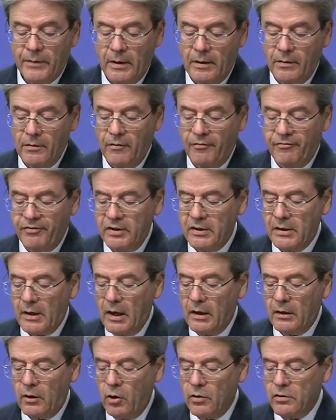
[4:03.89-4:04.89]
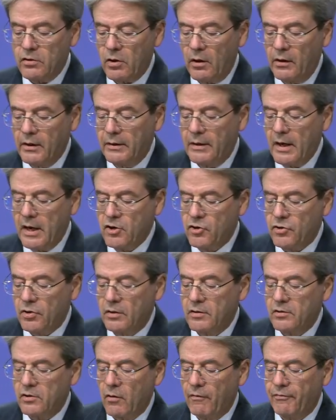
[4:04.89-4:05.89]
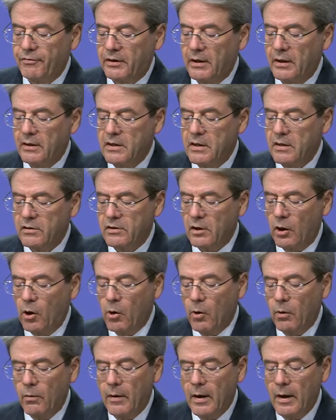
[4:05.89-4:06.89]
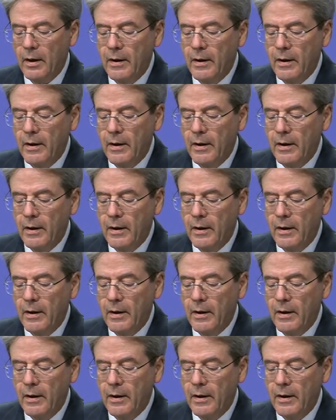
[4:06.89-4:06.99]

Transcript: In the fiscal consolidations of ten years ago,